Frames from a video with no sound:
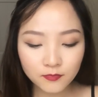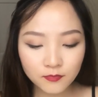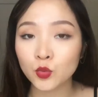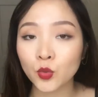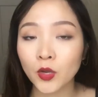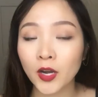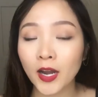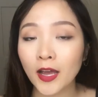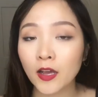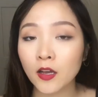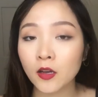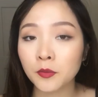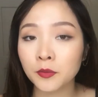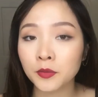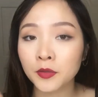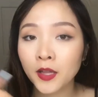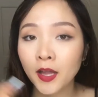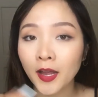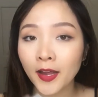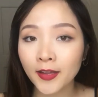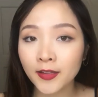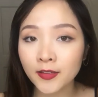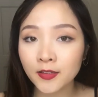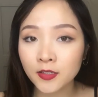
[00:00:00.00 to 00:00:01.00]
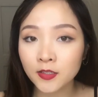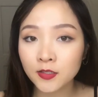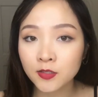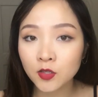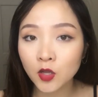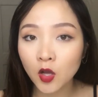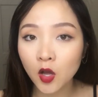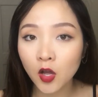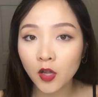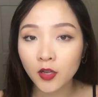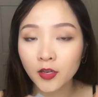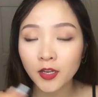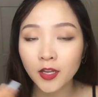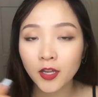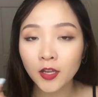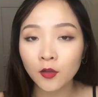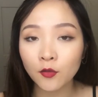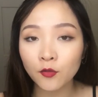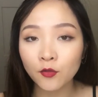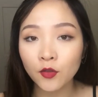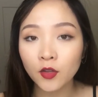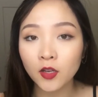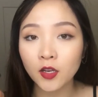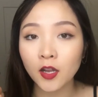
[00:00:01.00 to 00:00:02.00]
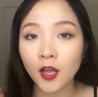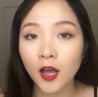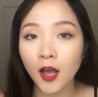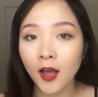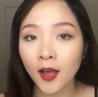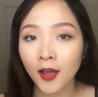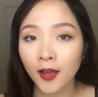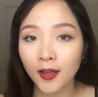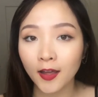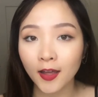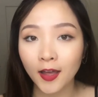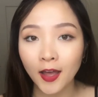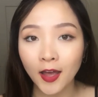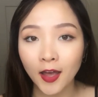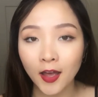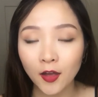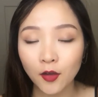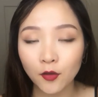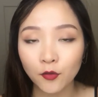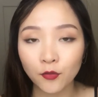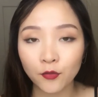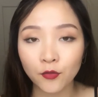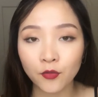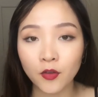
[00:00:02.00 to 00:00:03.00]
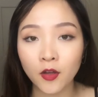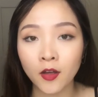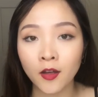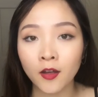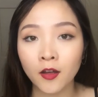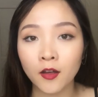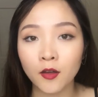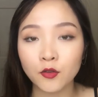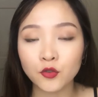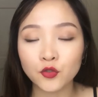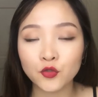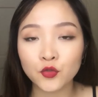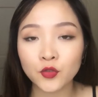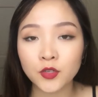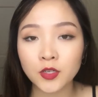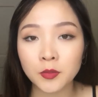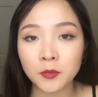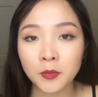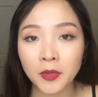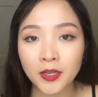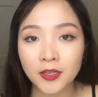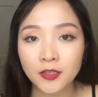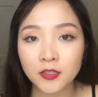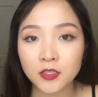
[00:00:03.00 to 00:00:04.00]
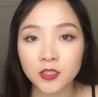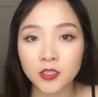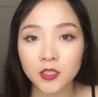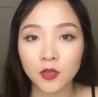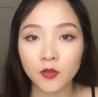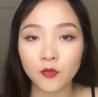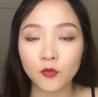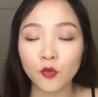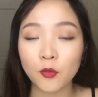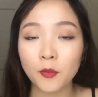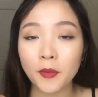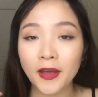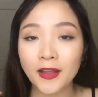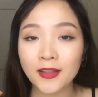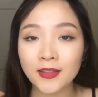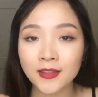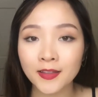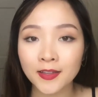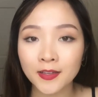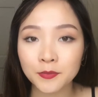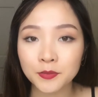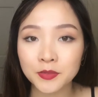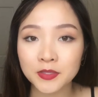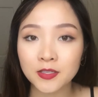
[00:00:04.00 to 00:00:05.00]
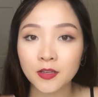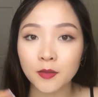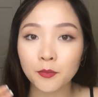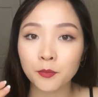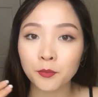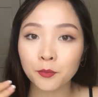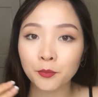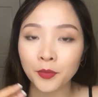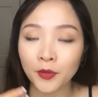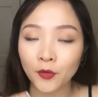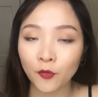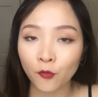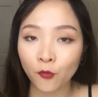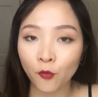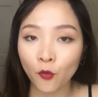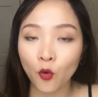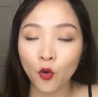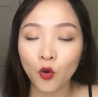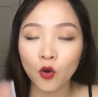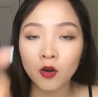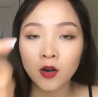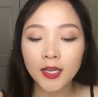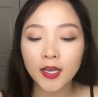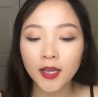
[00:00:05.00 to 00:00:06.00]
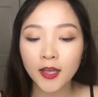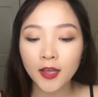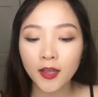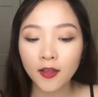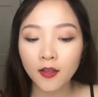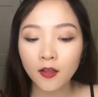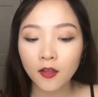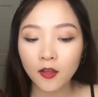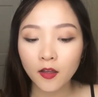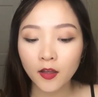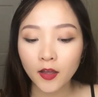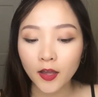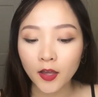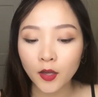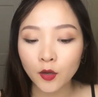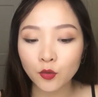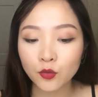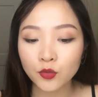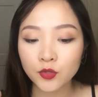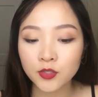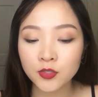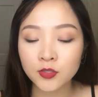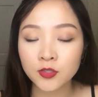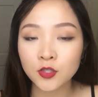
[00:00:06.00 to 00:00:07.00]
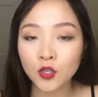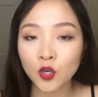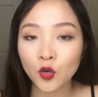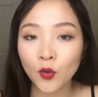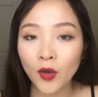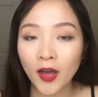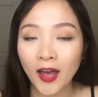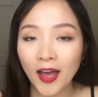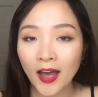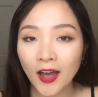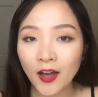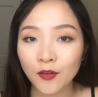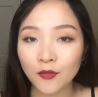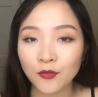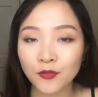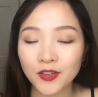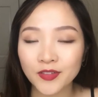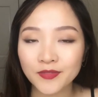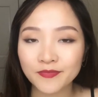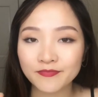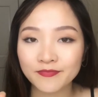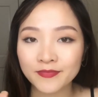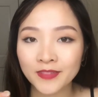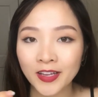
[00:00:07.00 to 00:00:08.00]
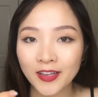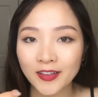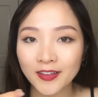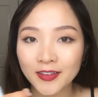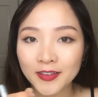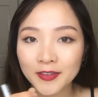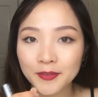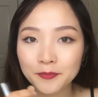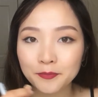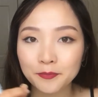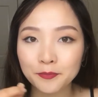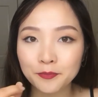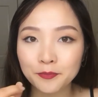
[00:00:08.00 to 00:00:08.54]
When I apply this on, even I have a treatment for my lips before, it will still have like